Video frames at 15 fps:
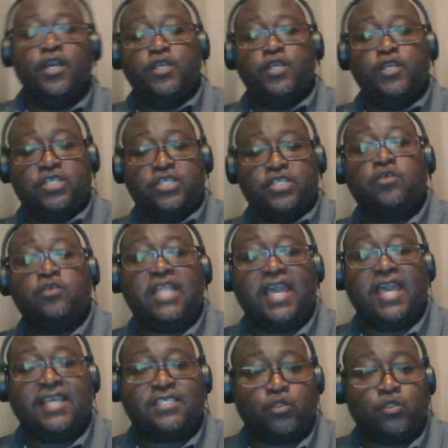you see those
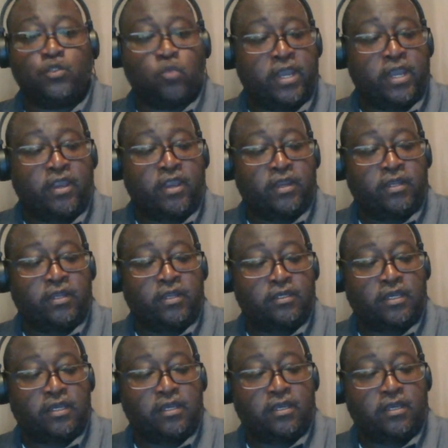classes where
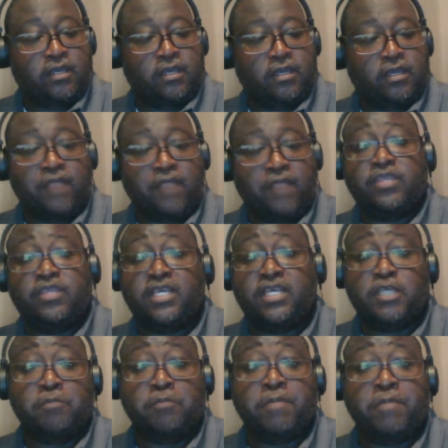everything
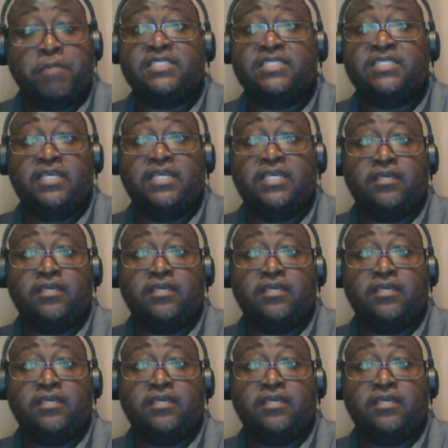is amazing.